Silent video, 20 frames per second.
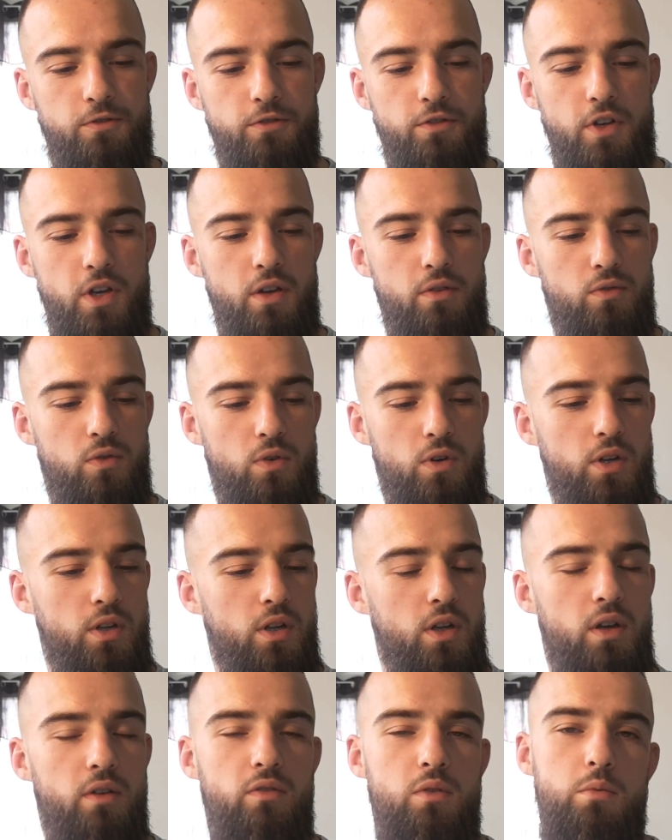Favorite
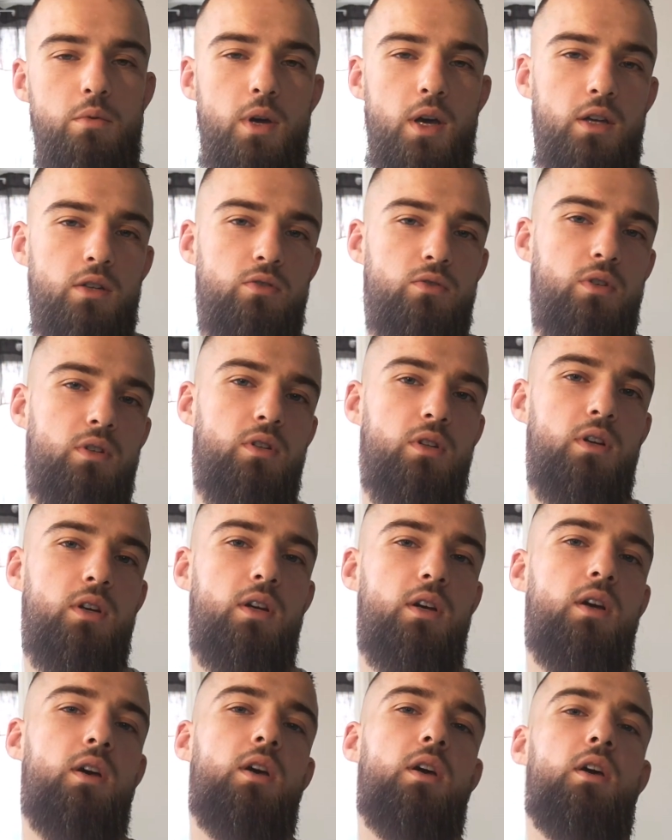heavy bag drill.
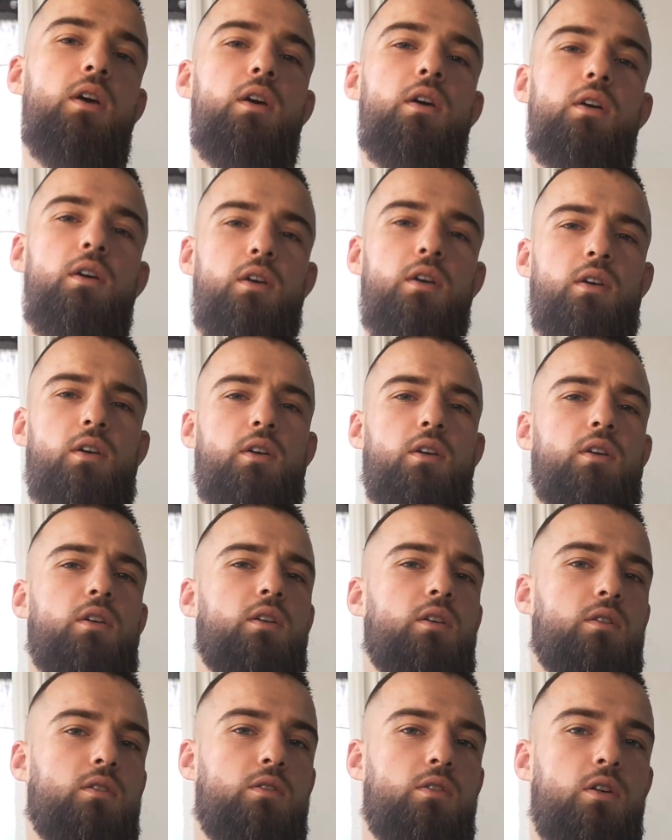
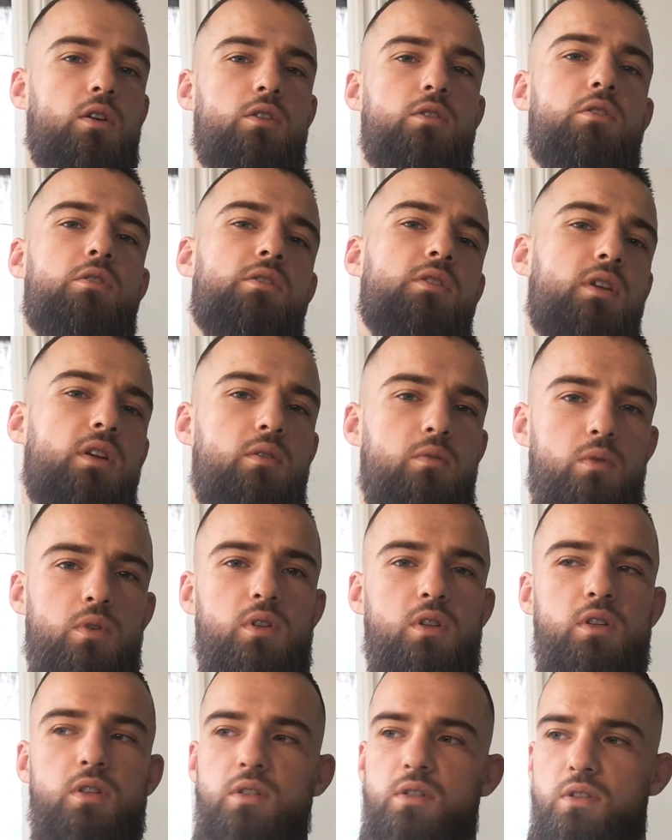It's hard to say,
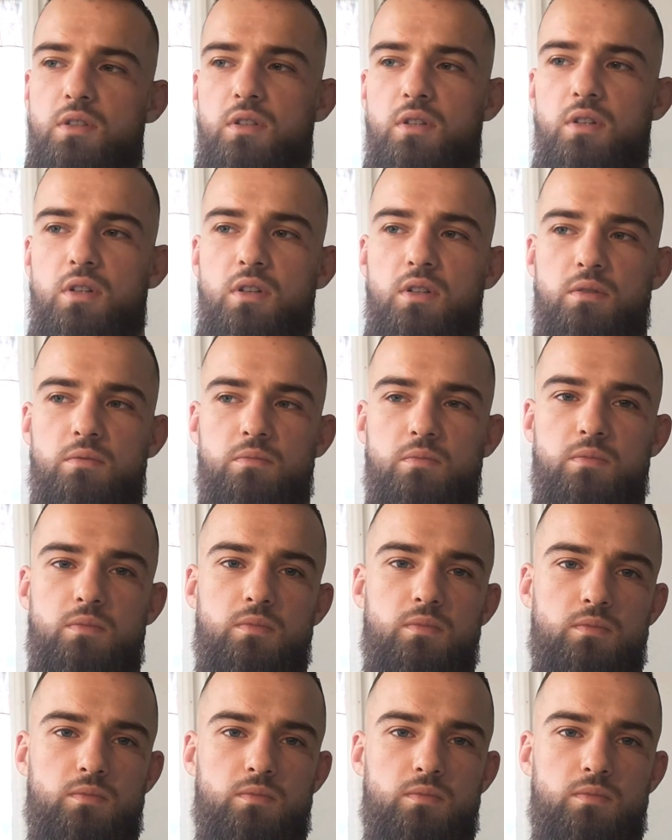really. I